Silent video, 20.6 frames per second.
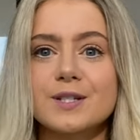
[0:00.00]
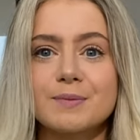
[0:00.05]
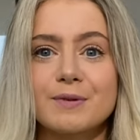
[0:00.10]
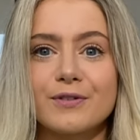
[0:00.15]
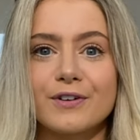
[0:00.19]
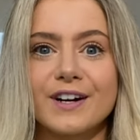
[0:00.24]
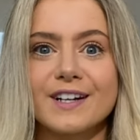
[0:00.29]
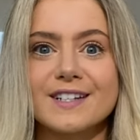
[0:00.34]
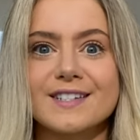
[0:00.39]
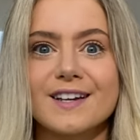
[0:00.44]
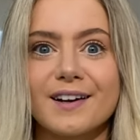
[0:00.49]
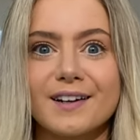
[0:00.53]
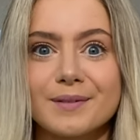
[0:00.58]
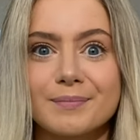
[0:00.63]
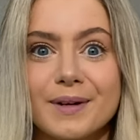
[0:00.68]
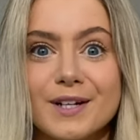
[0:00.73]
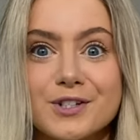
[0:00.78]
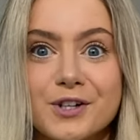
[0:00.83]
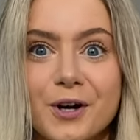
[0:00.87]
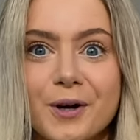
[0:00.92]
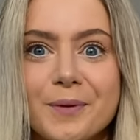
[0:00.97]
before I started my
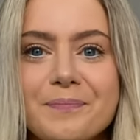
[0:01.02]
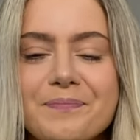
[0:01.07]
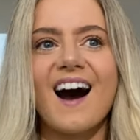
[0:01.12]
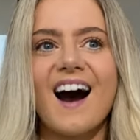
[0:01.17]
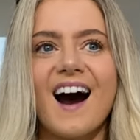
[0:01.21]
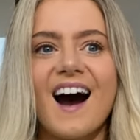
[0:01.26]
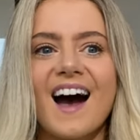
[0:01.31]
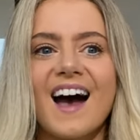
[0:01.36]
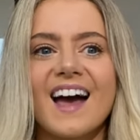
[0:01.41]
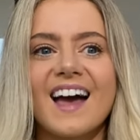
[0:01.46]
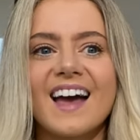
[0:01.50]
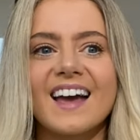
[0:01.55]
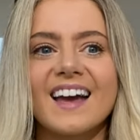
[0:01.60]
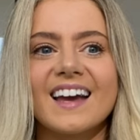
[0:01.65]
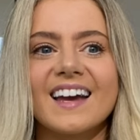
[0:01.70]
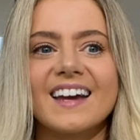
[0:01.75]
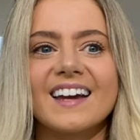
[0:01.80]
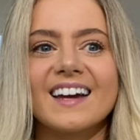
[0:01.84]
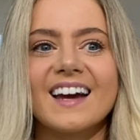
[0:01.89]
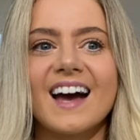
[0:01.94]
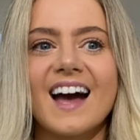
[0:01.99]
job,
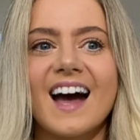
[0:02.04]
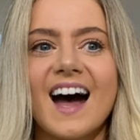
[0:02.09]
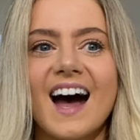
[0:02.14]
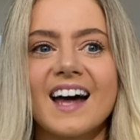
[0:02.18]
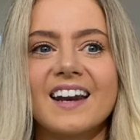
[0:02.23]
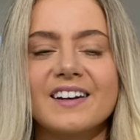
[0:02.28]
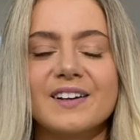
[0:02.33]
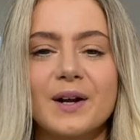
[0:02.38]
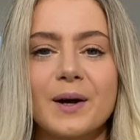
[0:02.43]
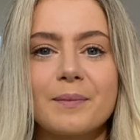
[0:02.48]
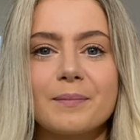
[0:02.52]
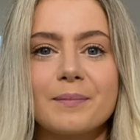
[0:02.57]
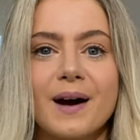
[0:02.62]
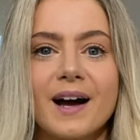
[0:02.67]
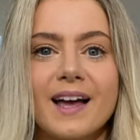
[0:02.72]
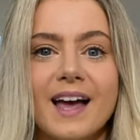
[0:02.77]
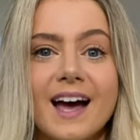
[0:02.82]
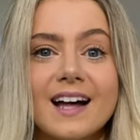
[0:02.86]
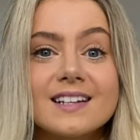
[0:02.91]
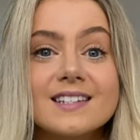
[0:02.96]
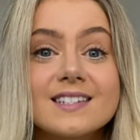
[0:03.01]
I added up my
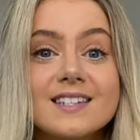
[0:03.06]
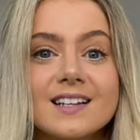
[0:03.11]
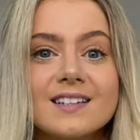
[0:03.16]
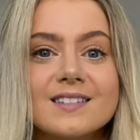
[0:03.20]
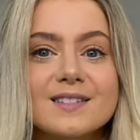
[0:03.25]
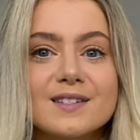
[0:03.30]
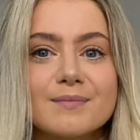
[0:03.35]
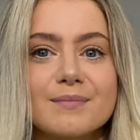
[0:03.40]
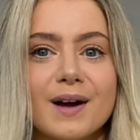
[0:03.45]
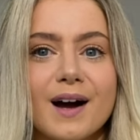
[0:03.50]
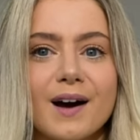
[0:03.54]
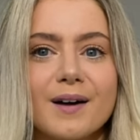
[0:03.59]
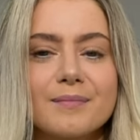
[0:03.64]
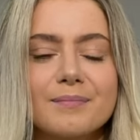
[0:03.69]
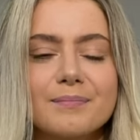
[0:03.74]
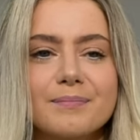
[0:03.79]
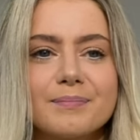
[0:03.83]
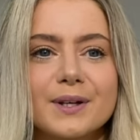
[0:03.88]
AdSense amount,